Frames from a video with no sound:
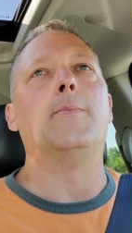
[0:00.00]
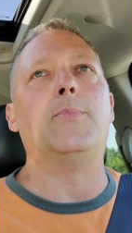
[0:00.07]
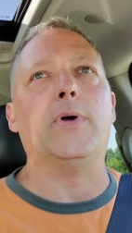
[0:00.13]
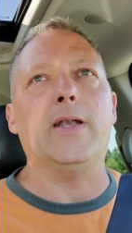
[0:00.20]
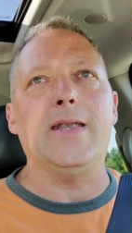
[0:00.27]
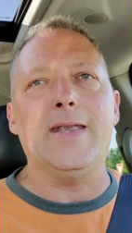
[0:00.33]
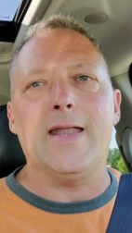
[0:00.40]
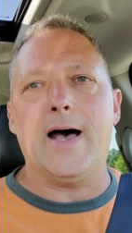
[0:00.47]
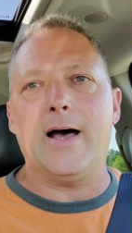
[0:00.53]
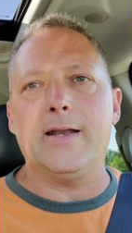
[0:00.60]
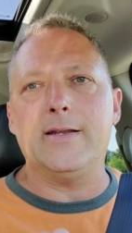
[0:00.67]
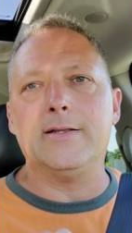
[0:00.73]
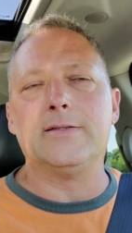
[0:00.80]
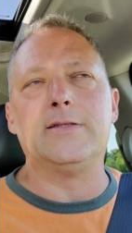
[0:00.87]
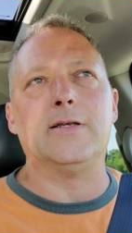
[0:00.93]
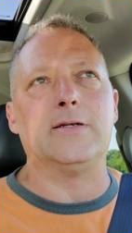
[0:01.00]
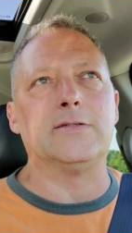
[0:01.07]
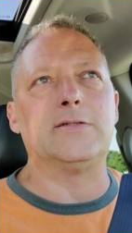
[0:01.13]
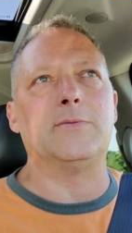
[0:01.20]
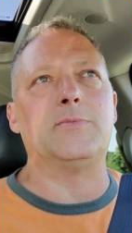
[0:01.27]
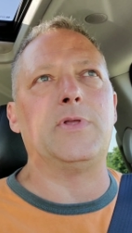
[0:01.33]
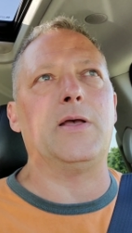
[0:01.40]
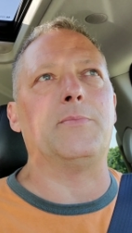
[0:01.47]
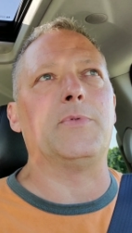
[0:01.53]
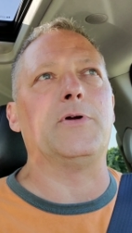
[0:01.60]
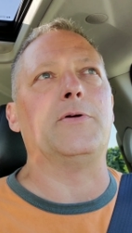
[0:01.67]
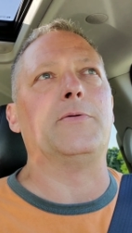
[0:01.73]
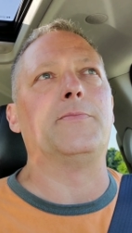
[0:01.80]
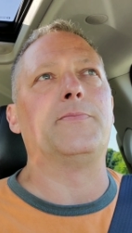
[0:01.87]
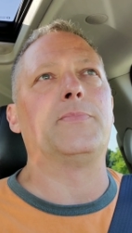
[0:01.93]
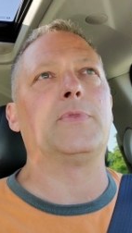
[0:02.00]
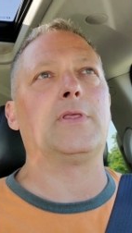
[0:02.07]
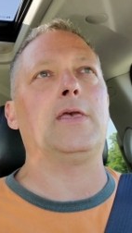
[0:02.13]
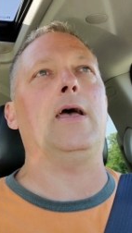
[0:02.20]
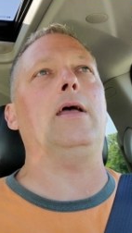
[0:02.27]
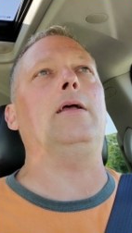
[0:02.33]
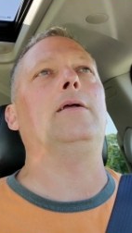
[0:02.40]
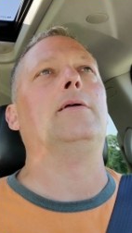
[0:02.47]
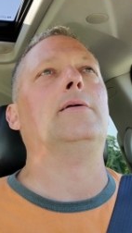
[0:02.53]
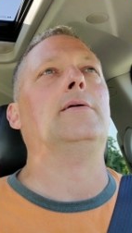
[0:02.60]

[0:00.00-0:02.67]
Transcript: but not until September. Okay?